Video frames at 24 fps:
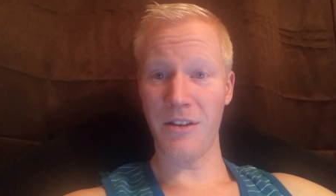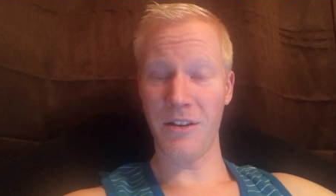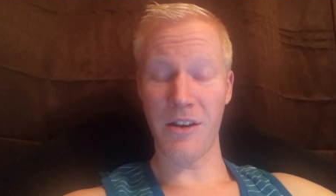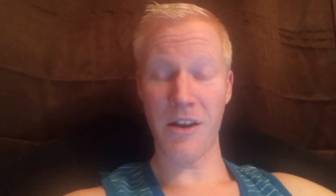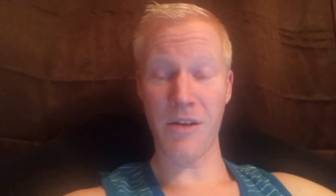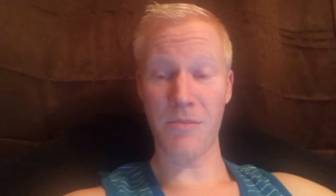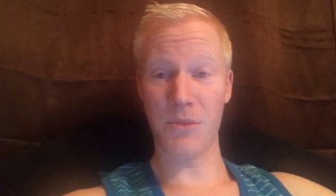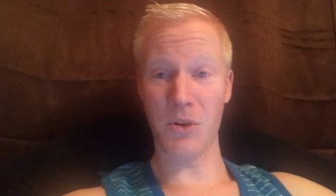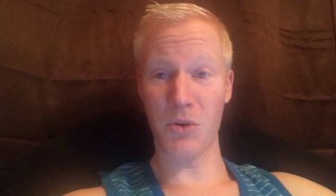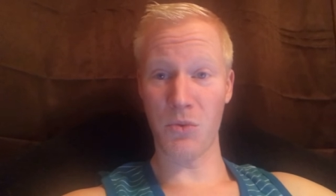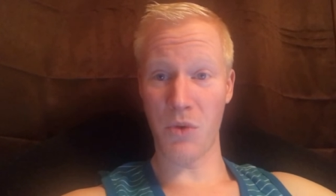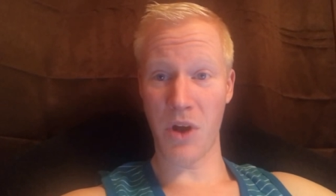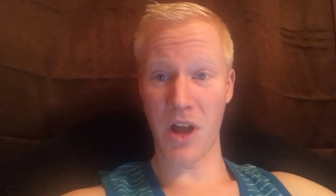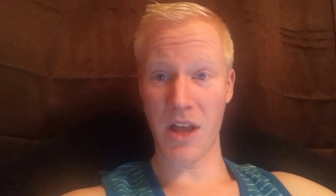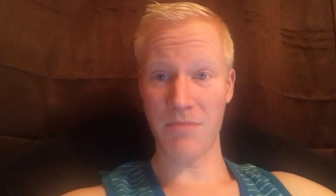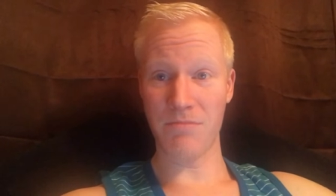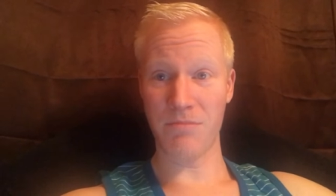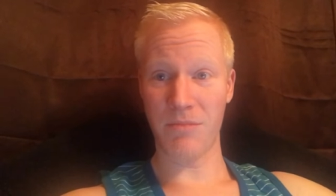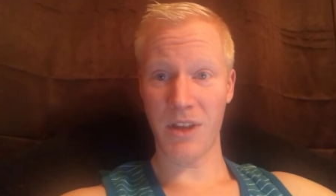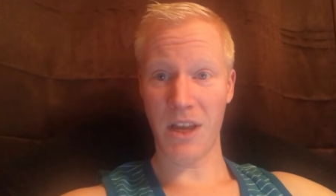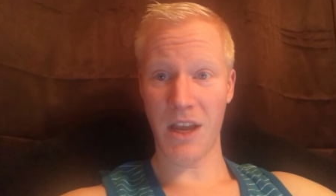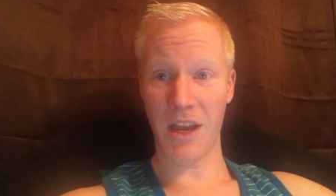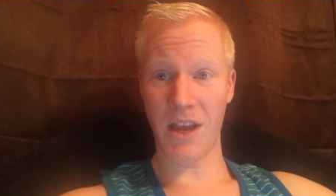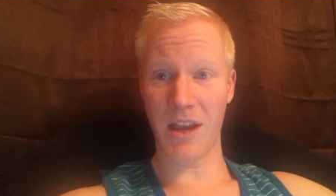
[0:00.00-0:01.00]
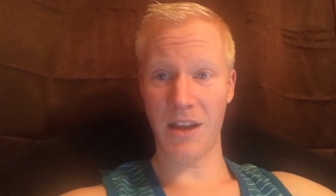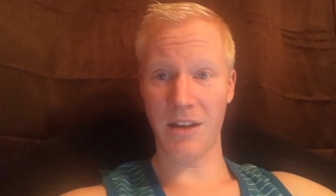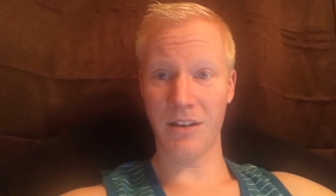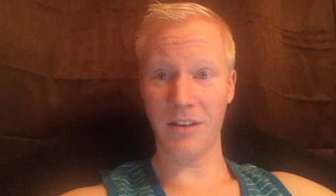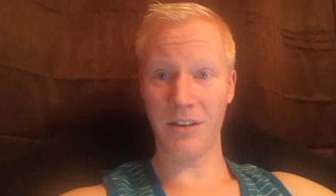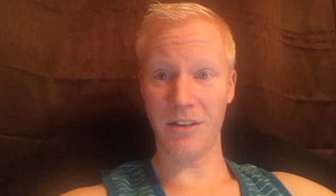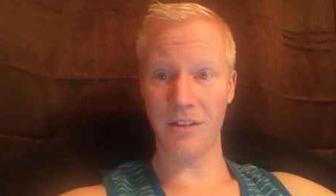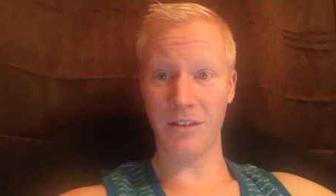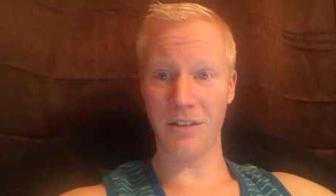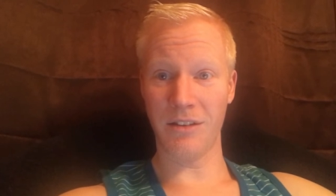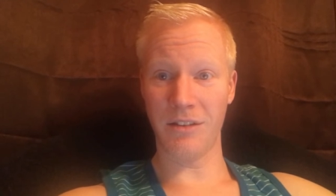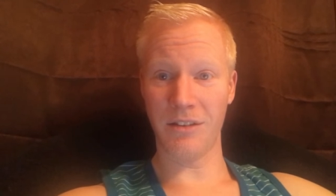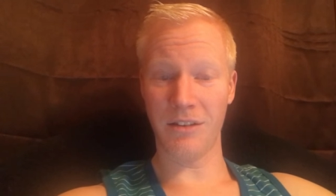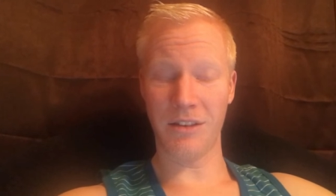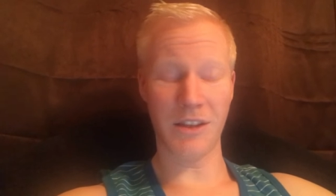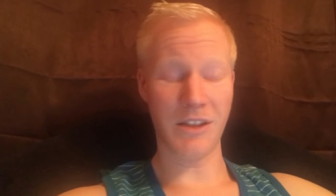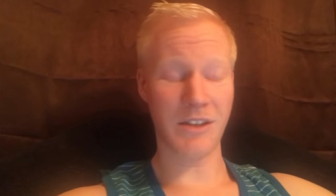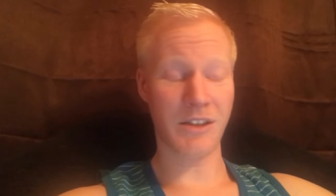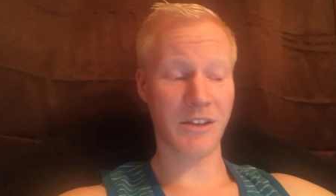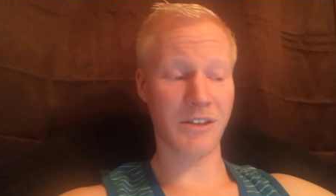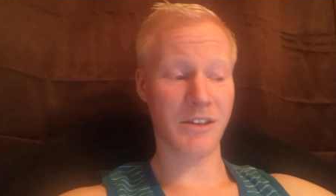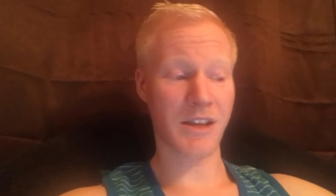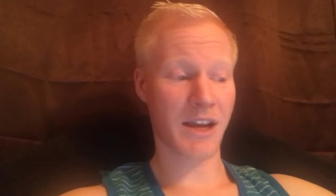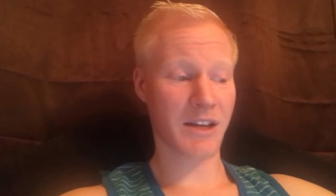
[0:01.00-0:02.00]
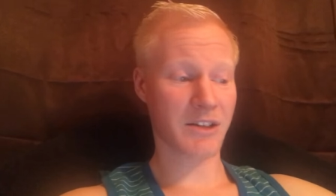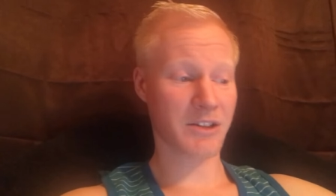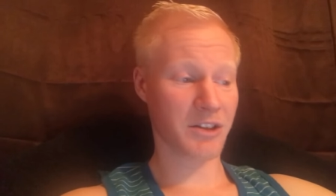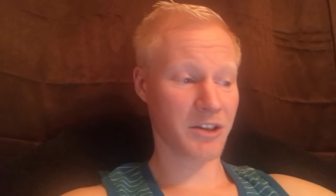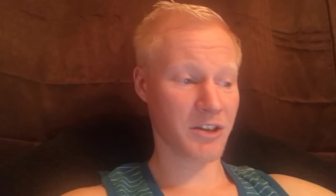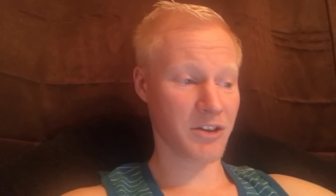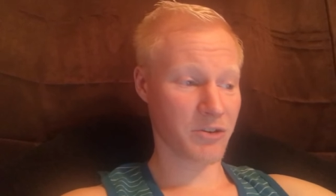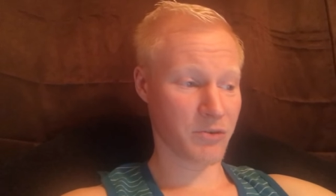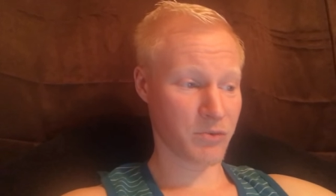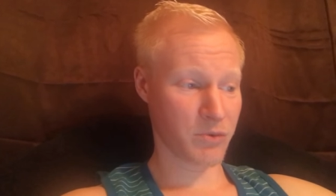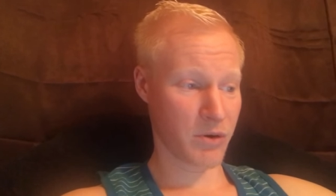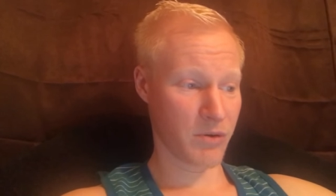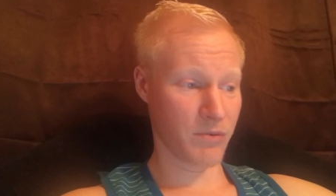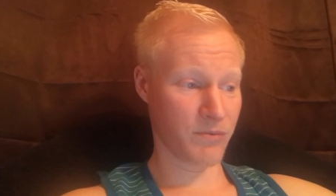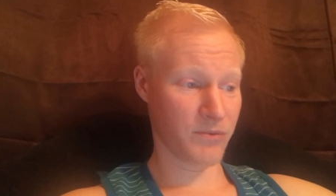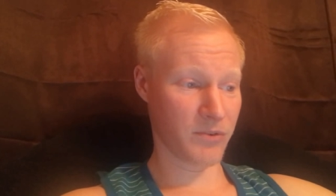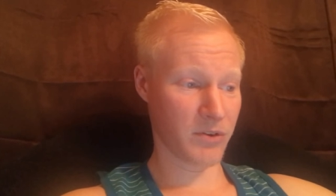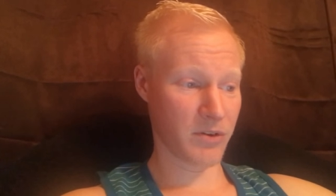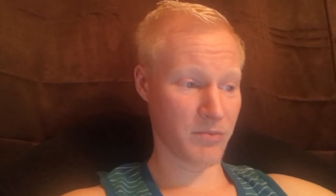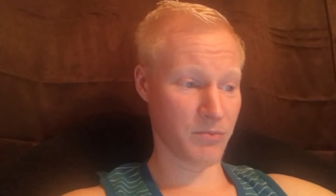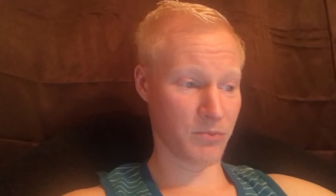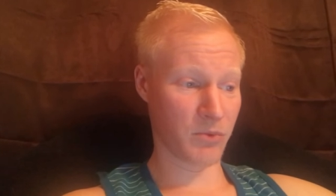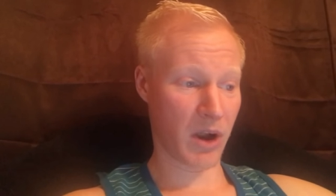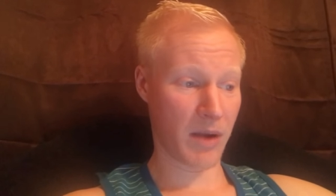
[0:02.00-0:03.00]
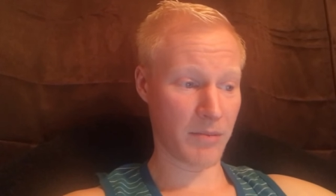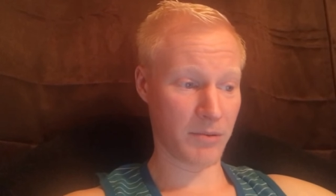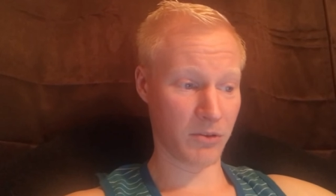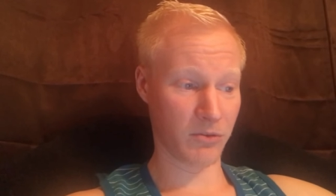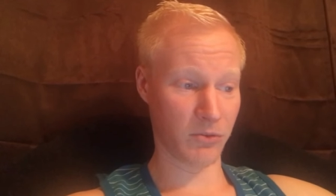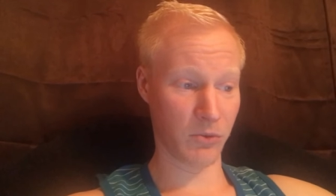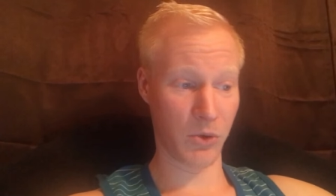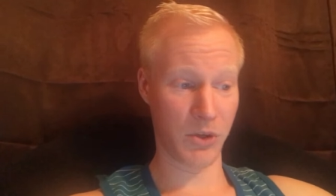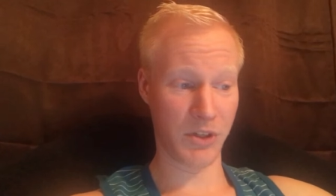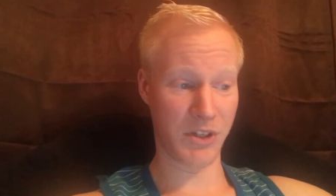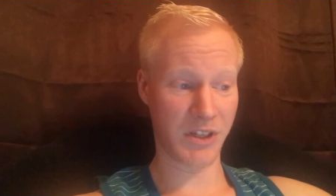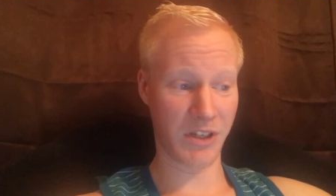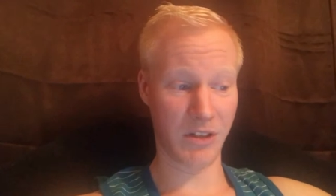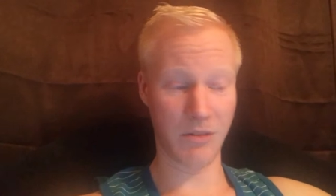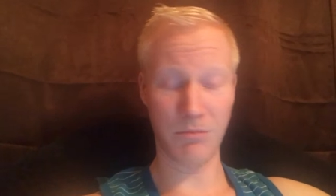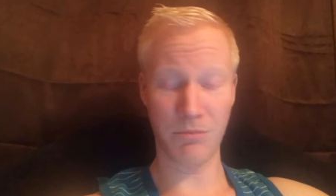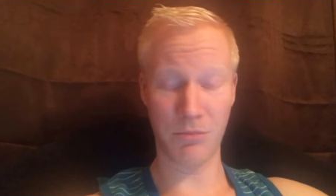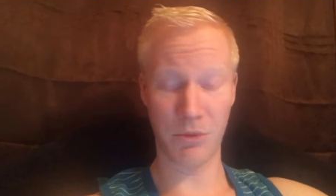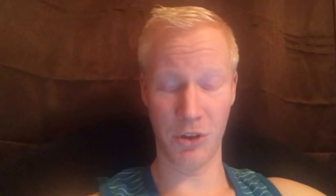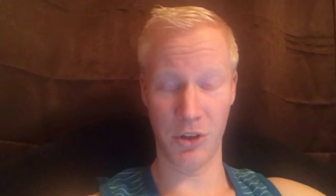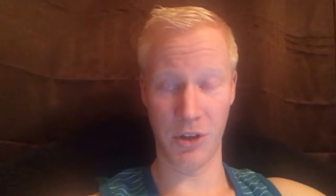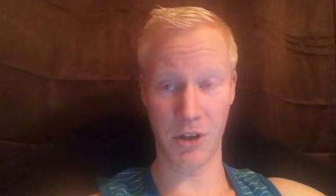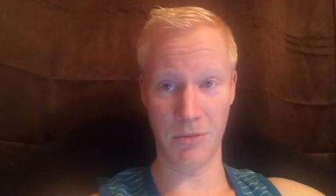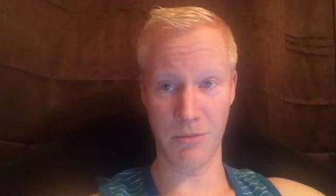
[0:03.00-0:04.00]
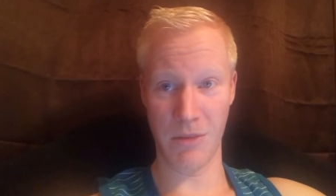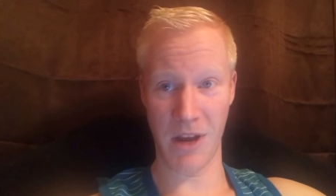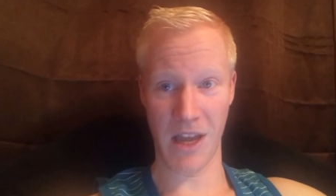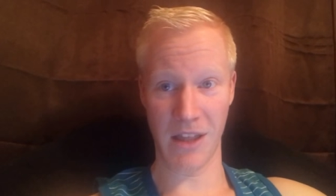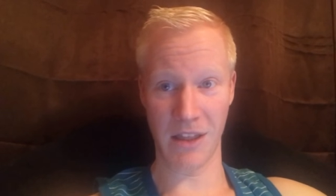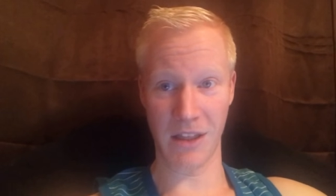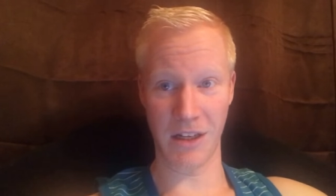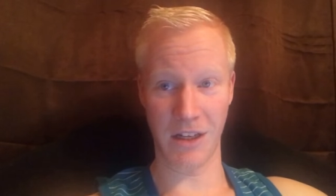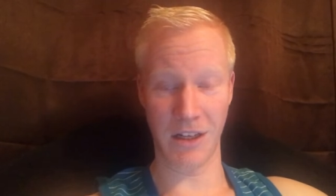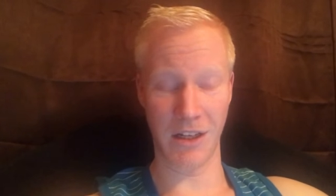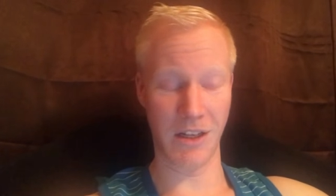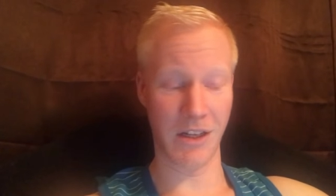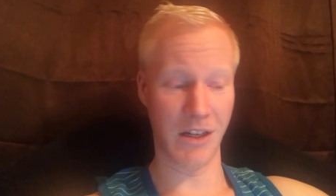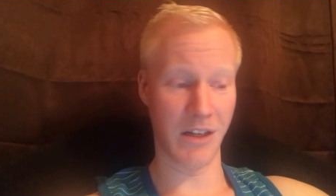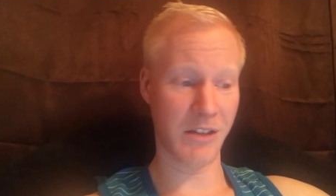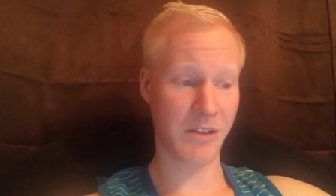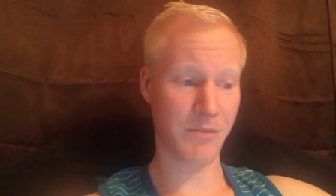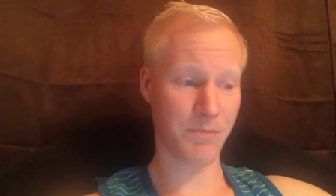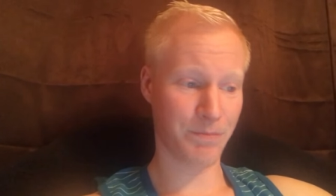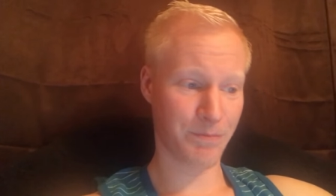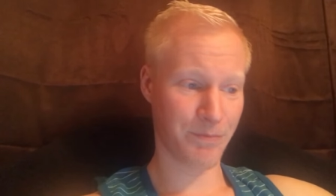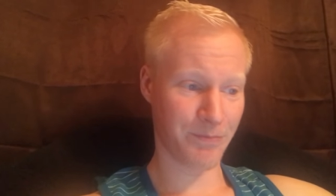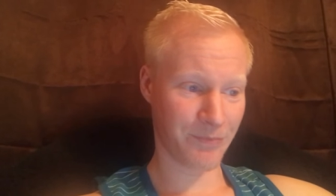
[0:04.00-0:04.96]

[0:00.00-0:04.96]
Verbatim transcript: Number one, and this is actually a quote from Robert Royston, brilliant man that he is.